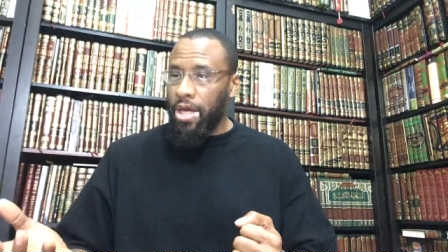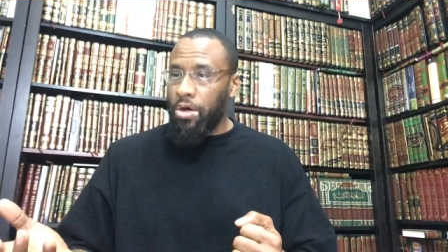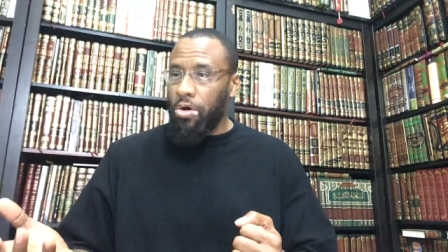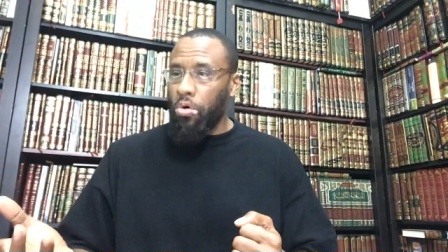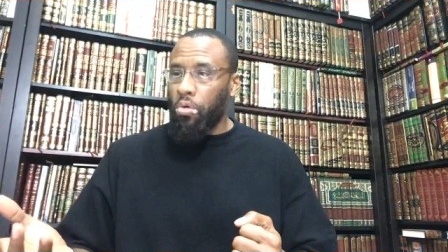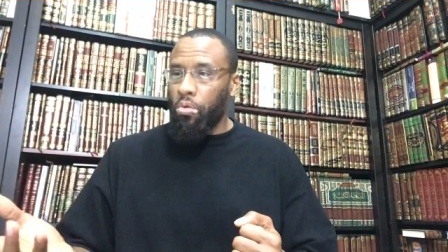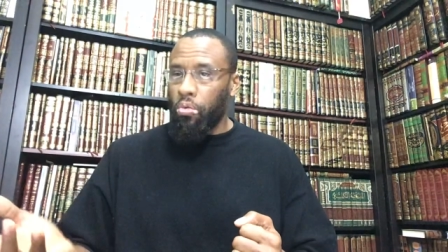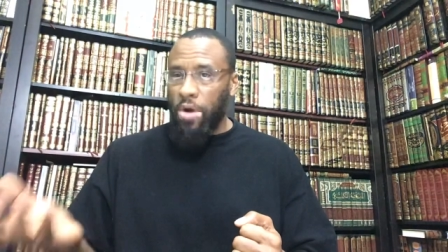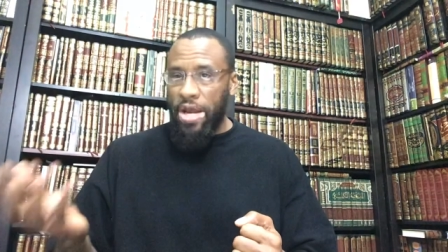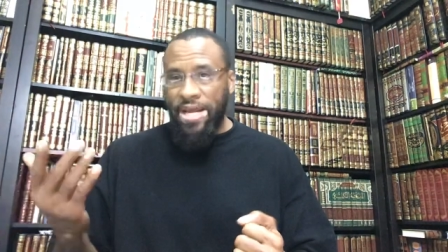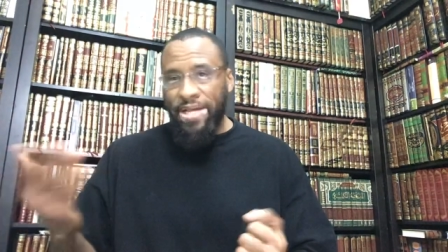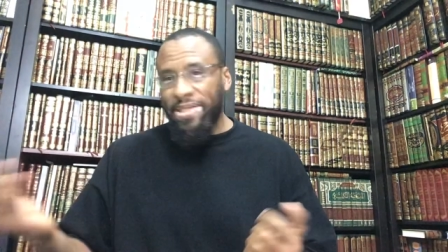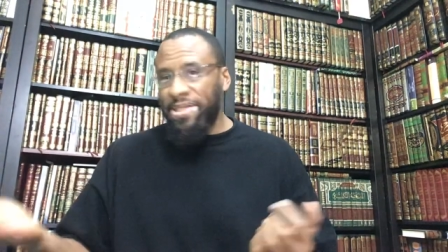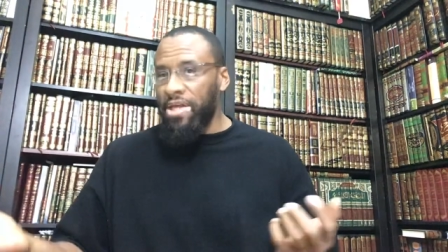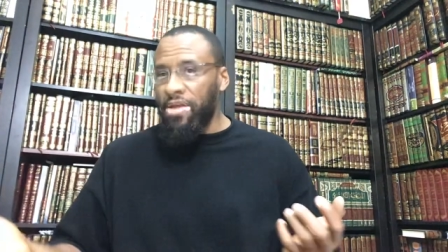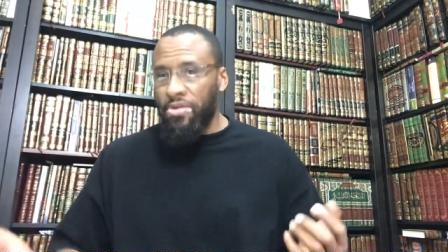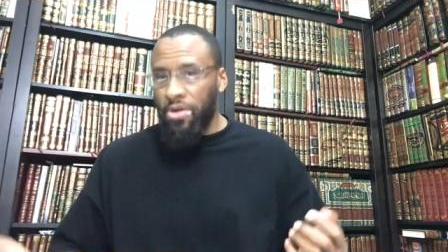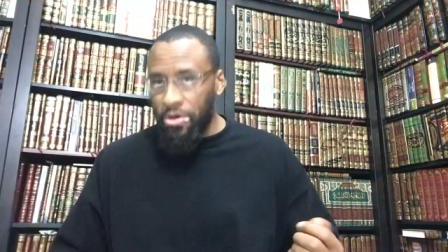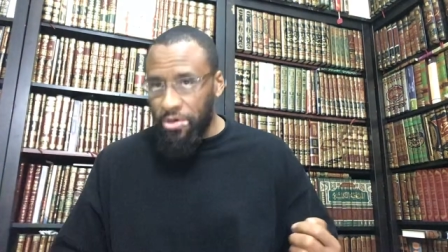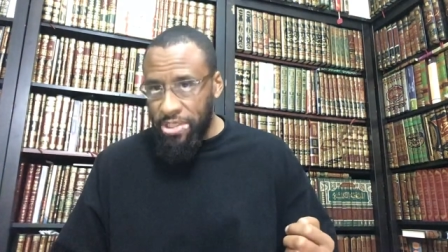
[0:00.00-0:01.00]
and
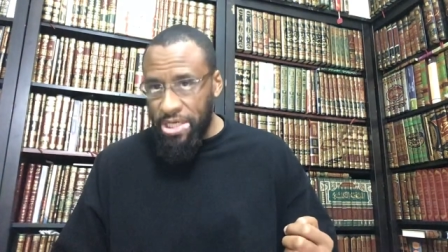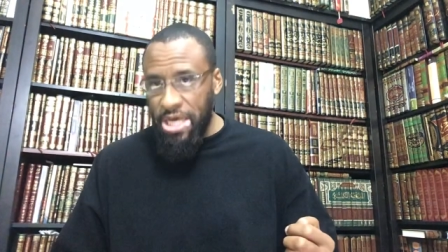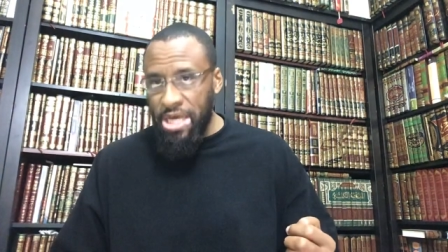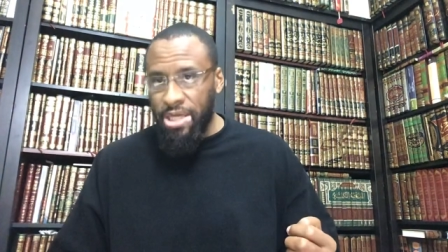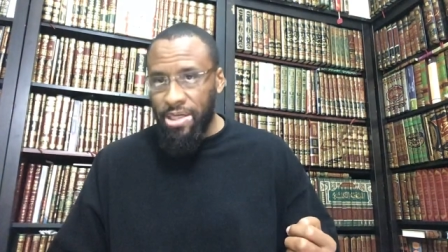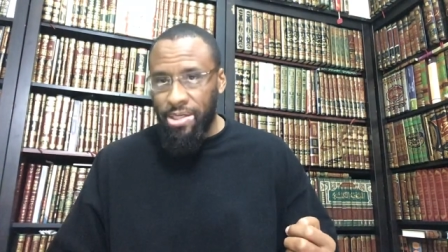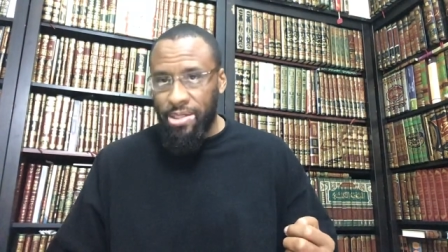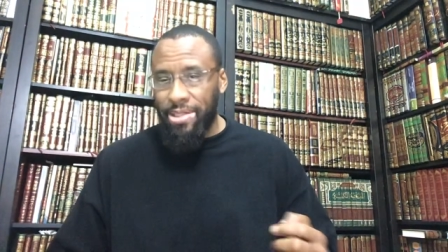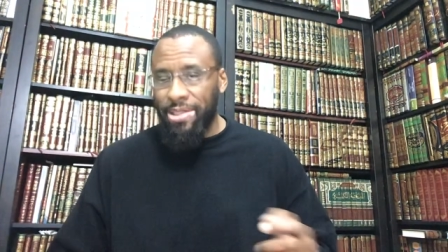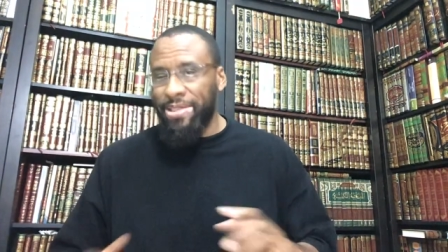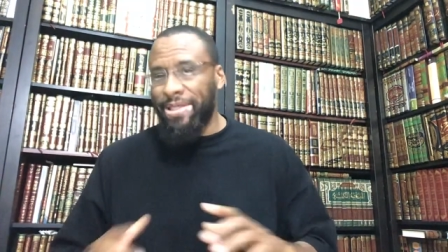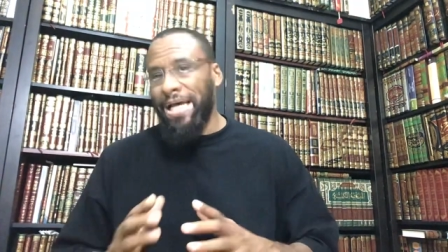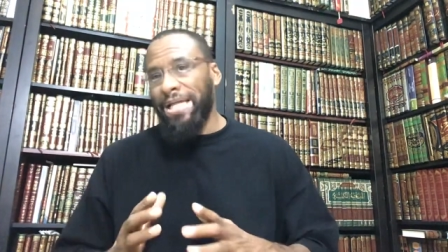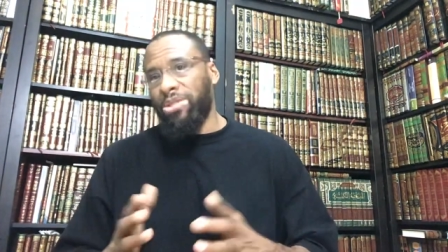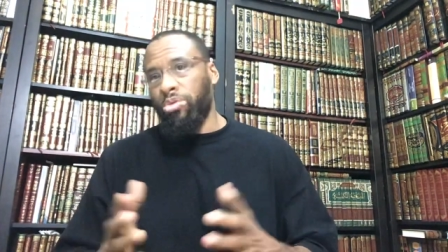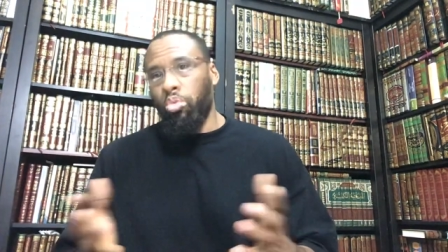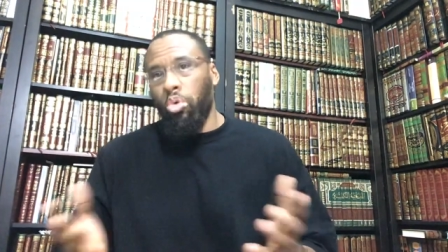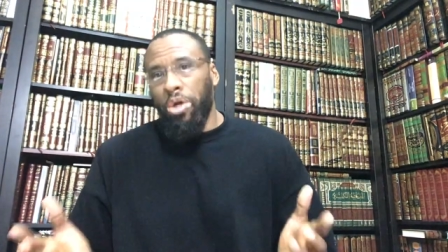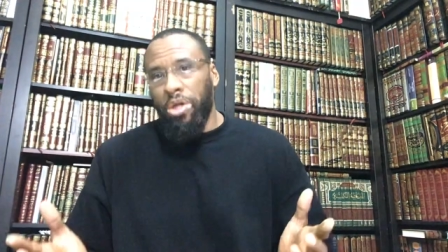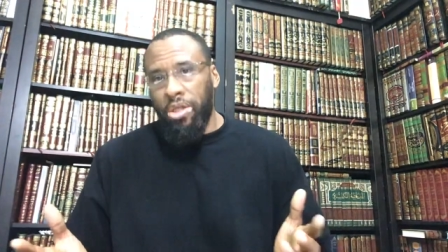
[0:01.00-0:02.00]
raised in their deen,
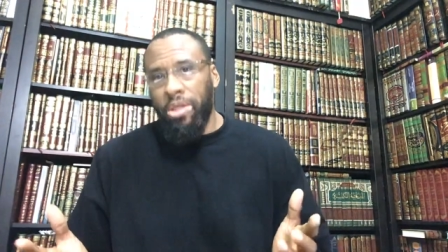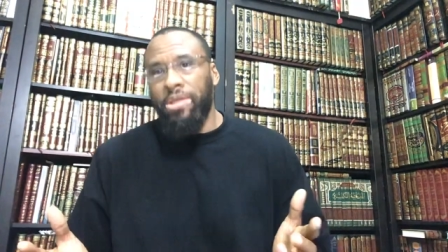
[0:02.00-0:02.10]
because that's